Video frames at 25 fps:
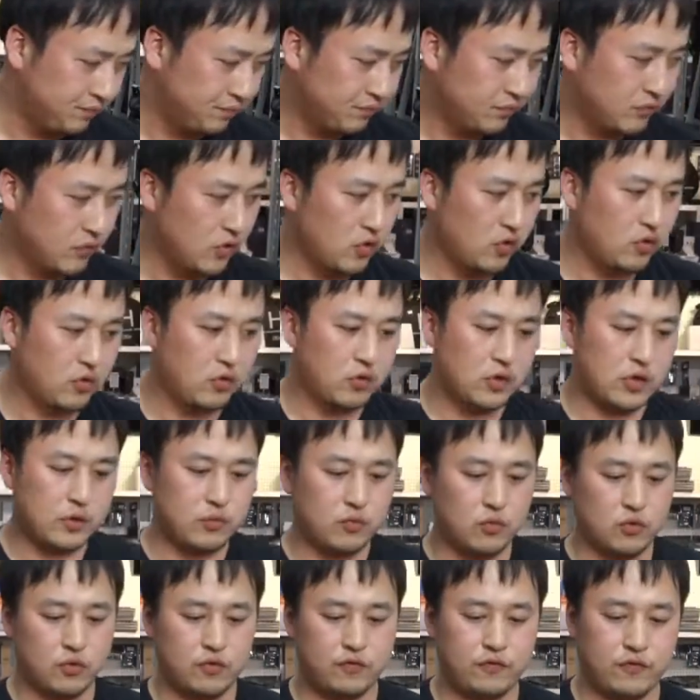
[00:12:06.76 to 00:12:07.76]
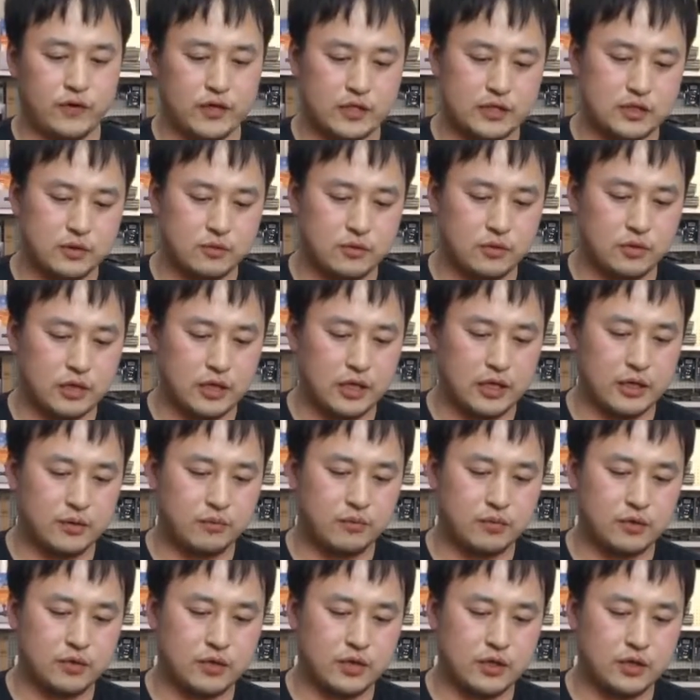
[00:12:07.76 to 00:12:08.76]
or a more flexible
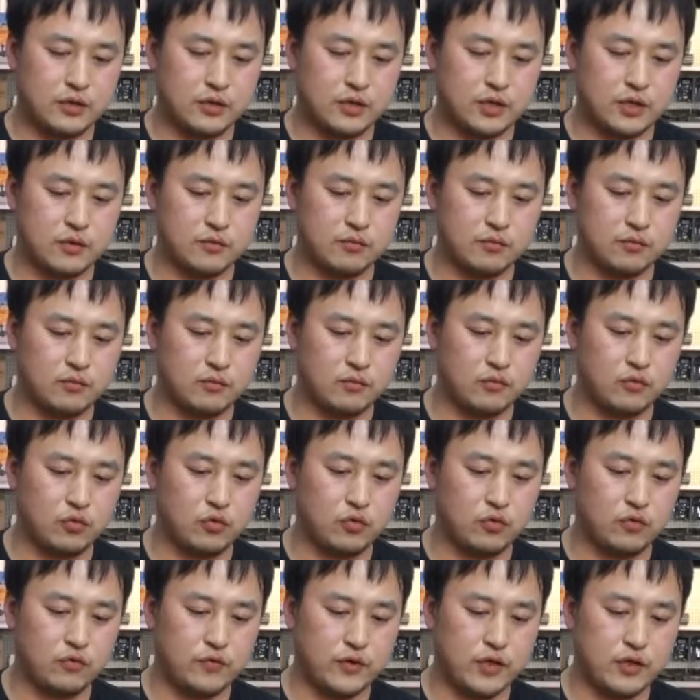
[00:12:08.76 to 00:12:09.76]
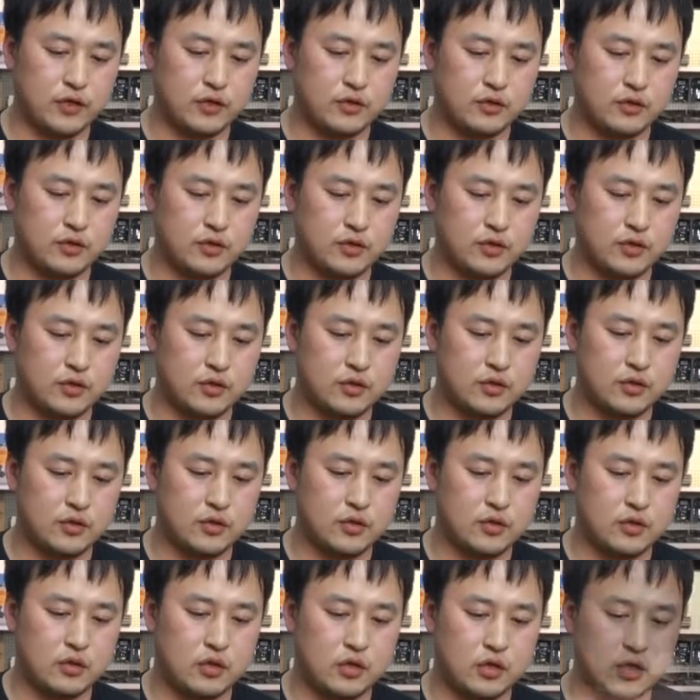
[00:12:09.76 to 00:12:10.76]
clamp that you can move and
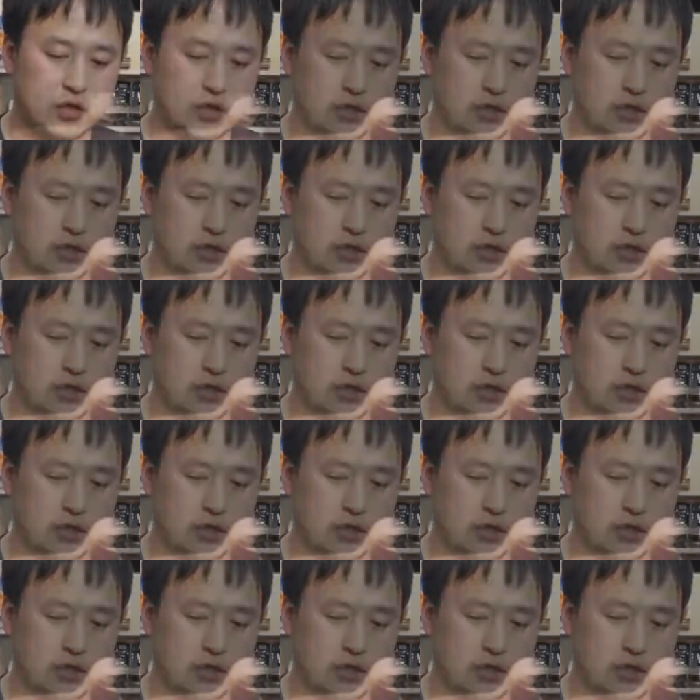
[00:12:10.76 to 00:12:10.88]
lock in